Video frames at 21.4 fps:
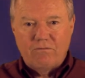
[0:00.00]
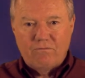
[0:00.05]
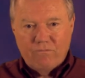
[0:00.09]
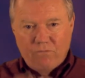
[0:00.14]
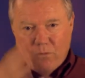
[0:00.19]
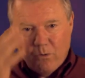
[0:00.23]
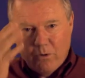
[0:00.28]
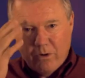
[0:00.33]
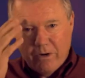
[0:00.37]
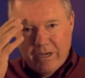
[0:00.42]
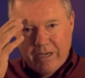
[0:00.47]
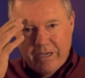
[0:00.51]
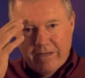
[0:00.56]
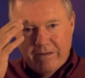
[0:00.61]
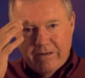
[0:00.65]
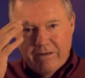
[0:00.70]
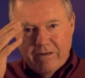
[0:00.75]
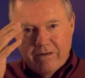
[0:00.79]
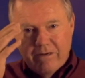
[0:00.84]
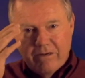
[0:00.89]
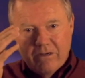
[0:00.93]

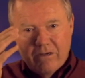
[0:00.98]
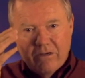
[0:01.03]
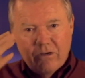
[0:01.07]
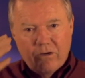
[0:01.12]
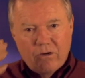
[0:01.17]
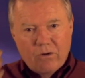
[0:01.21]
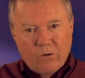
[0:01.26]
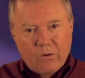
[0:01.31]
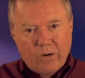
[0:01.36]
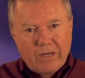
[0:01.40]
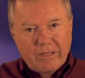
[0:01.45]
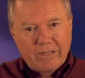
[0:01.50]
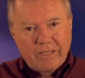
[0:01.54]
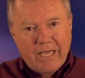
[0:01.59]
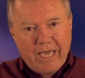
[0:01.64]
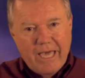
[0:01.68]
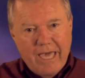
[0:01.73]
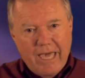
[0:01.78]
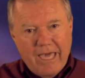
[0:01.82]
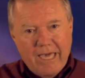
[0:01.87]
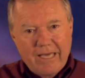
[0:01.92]
forehead or on the
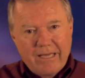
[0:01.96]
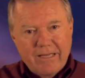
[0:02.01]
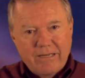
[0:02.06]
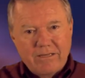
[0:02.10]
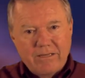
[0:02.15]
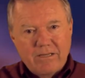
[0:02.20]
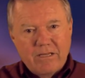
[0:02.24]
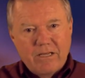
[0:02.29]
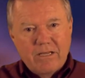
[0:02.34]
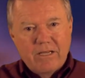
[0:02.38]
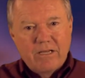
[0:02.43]
hand,